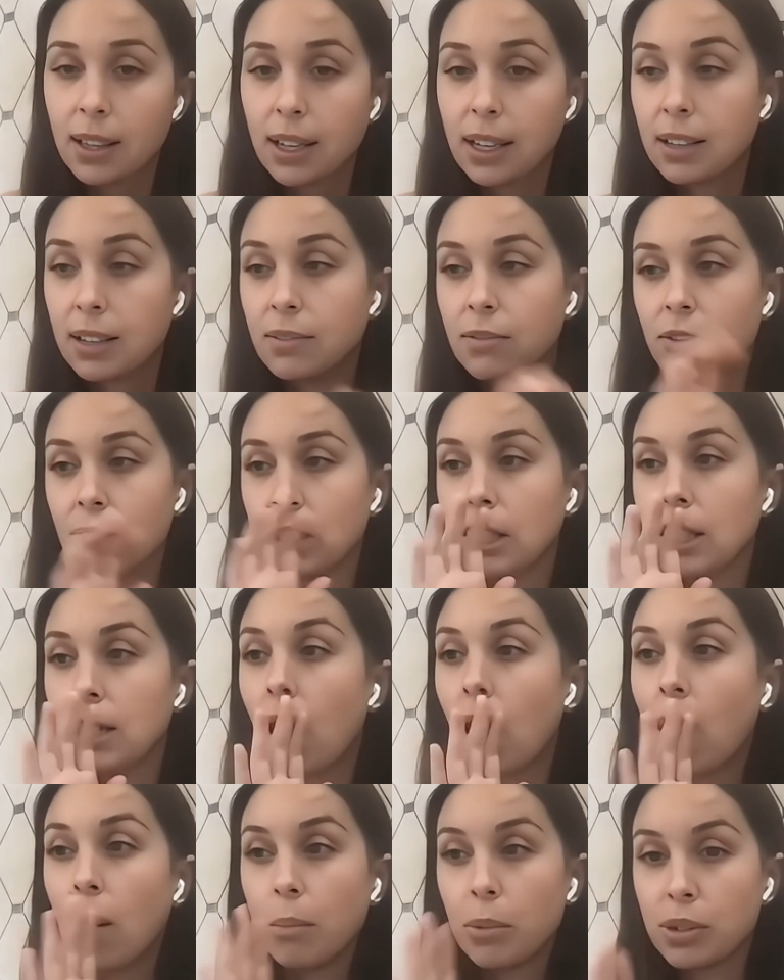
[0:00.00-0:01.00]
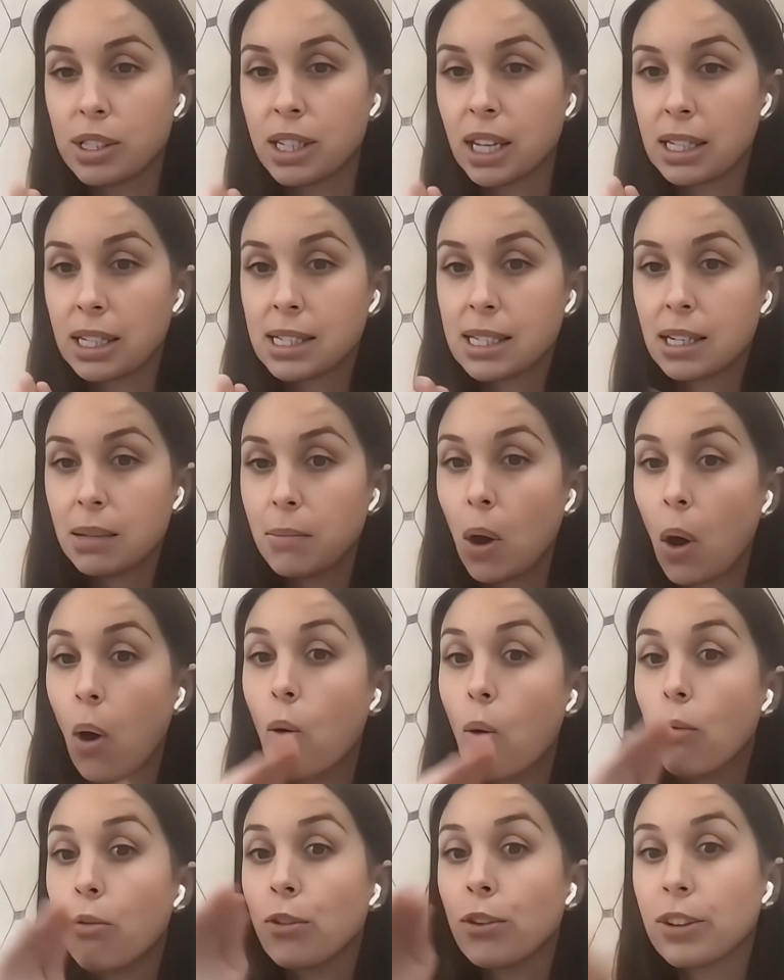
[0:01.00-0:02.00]
Like it really almost gets them
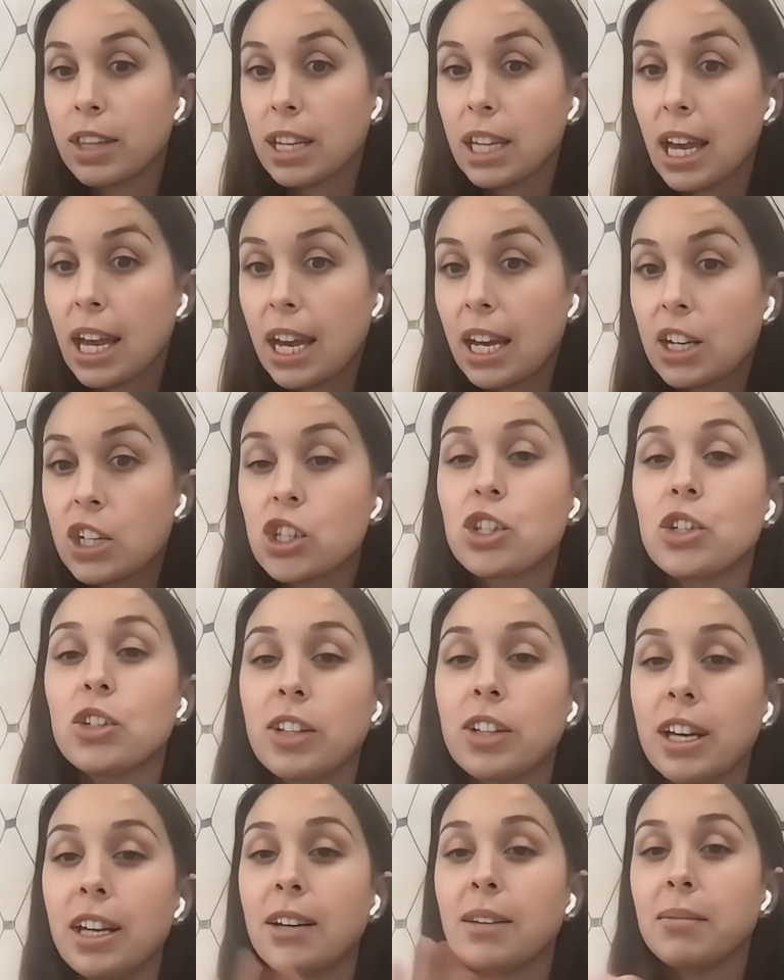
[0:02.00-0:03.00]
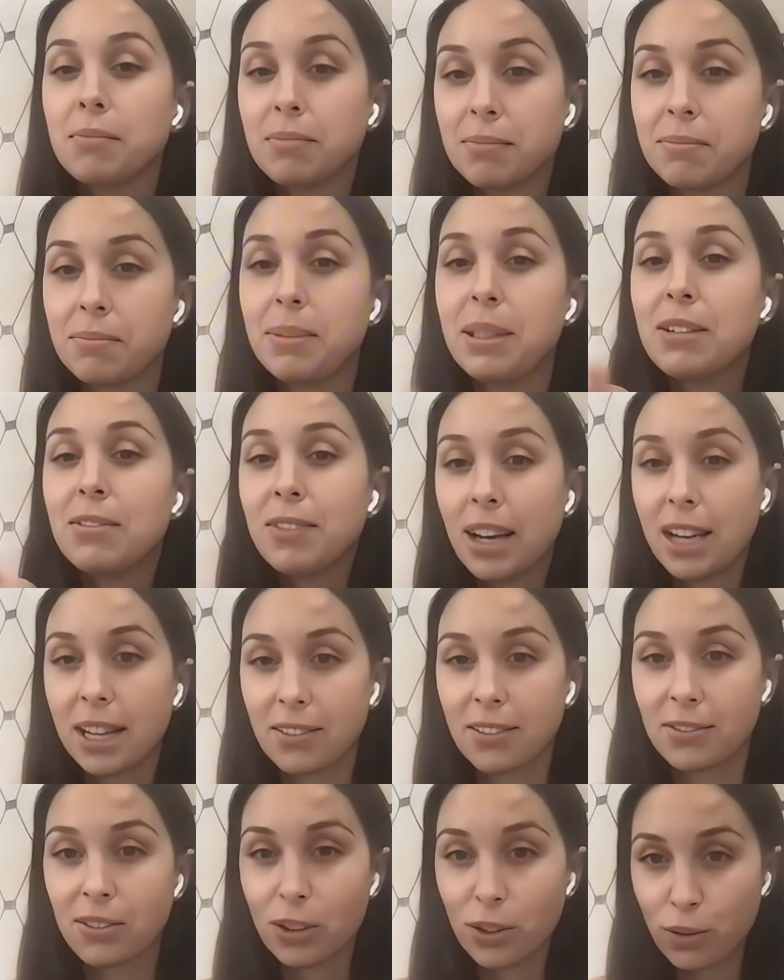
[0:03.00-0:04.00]
over the edge to like be
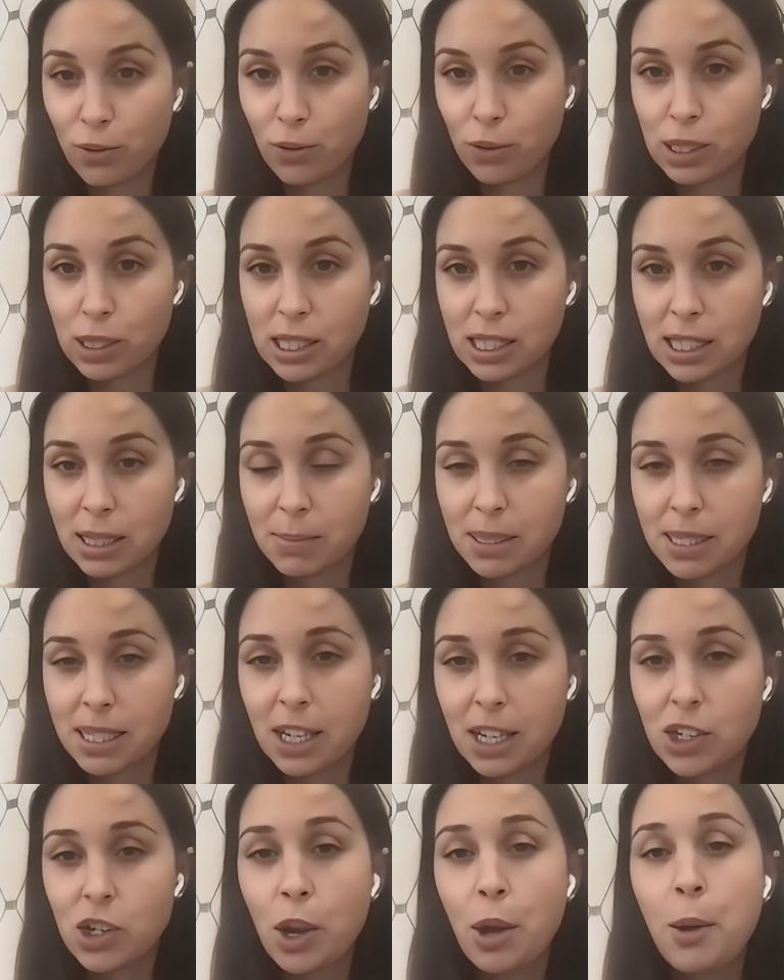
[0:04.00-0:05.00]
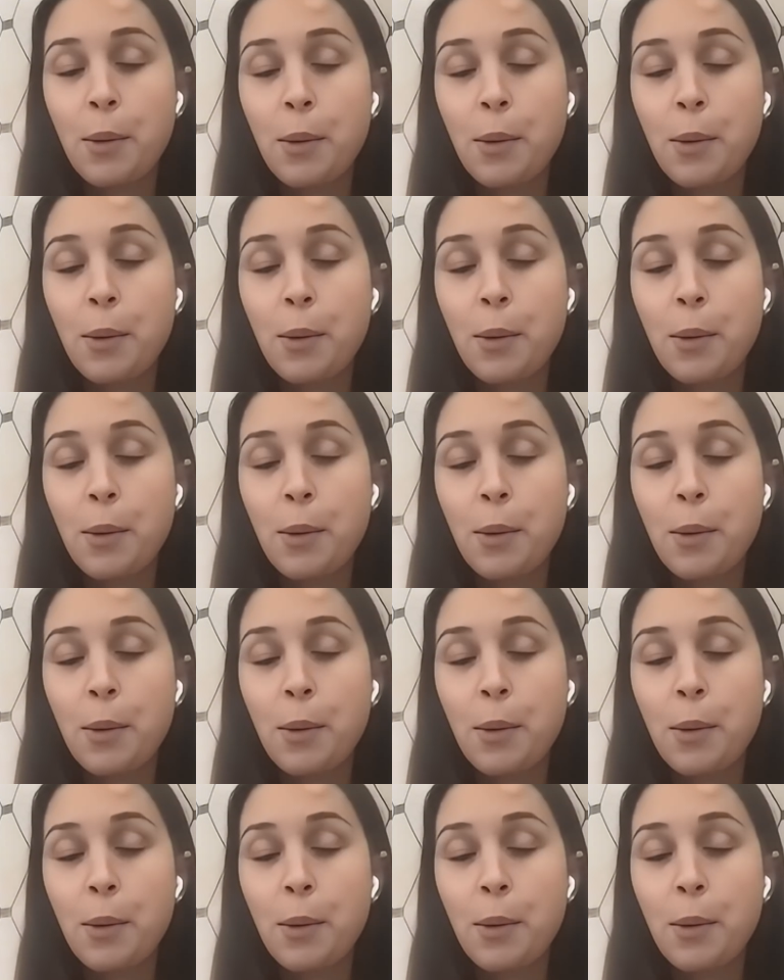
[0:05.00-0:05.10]
ready for the first sleep stage.